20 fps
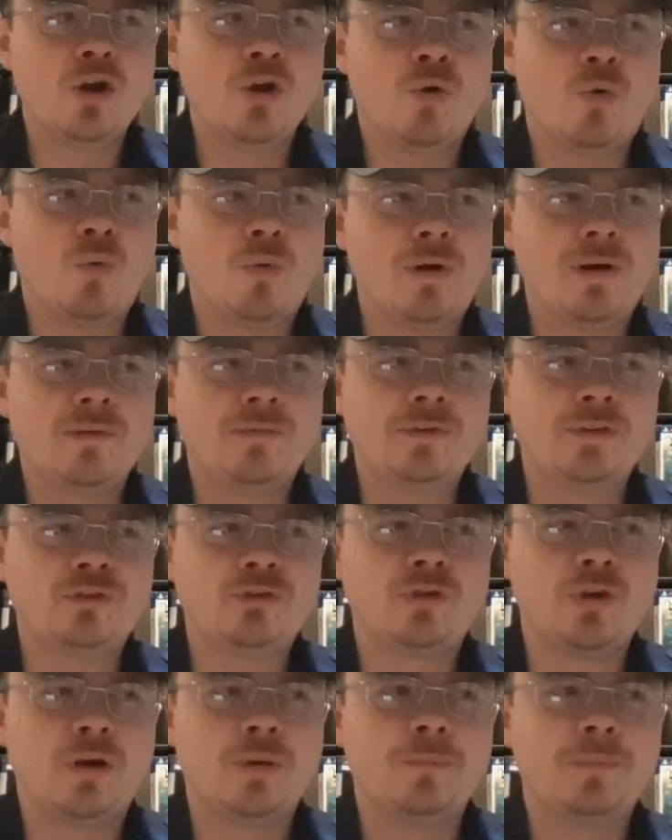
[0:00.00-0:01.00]
or if it's
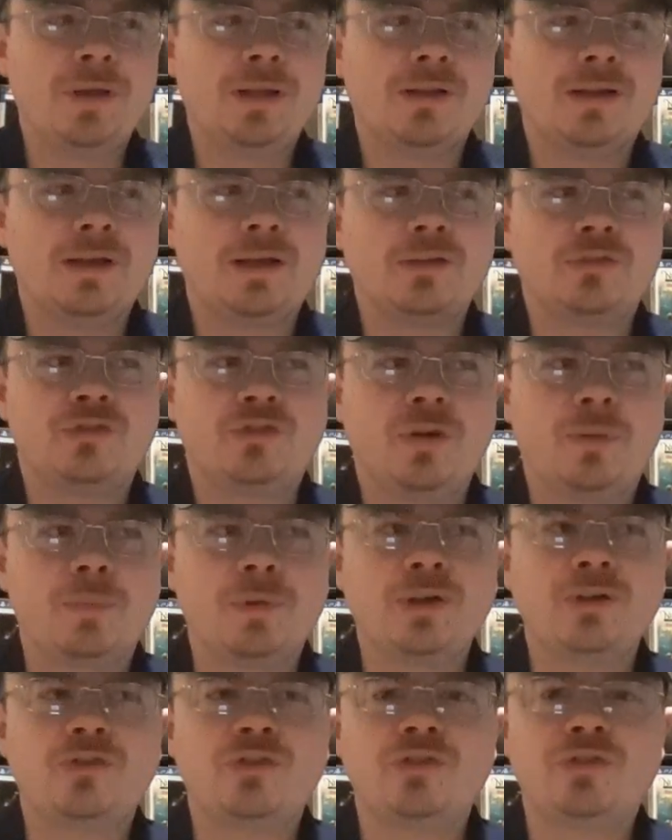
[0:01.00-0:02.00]
going to be like a
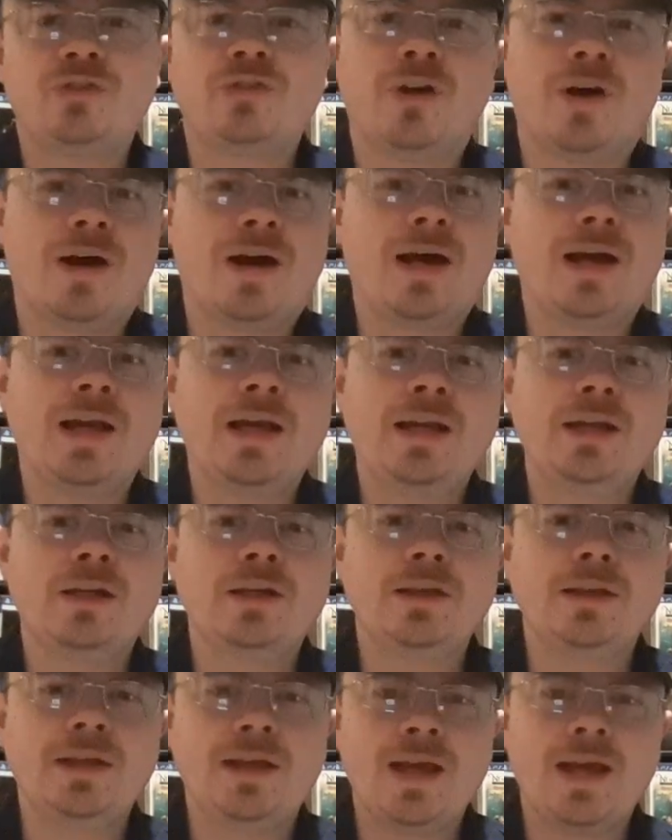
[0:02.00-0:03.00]
separate
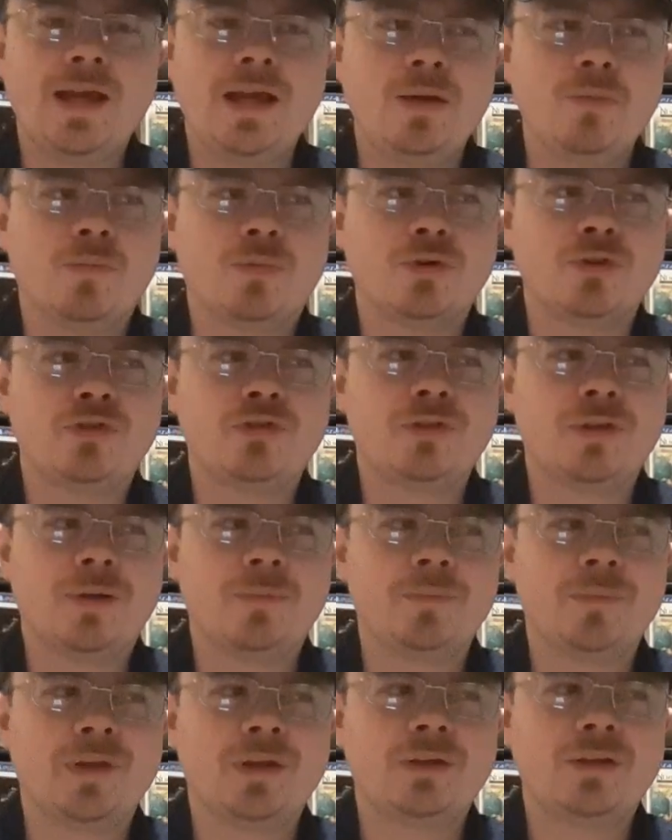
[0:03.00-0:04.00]
side game or
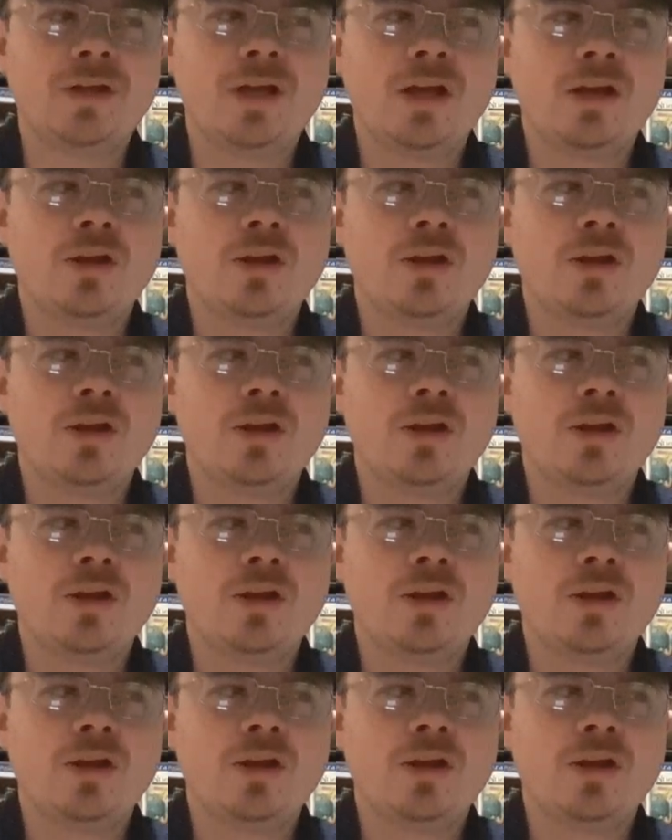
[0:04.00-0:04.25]
something